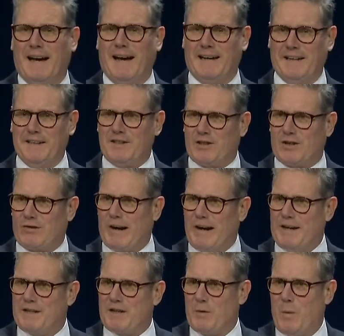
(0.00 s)
And it's
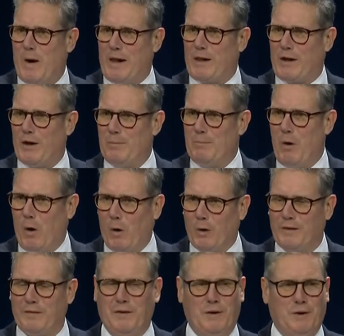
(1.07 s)
great to welcome
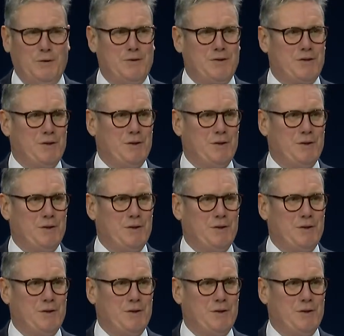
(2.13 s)
all of you